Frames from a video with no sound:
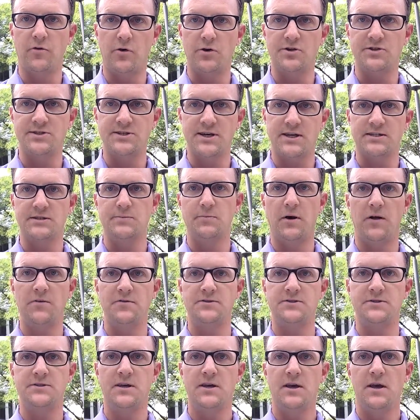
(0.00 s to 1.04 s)
for 6
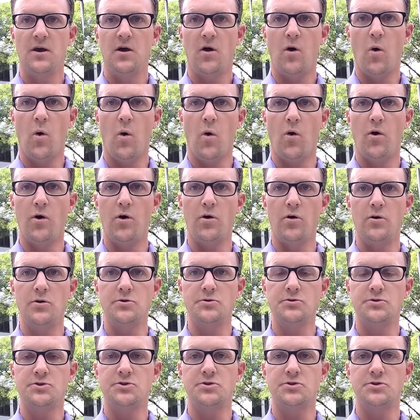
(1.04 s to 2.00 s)
months or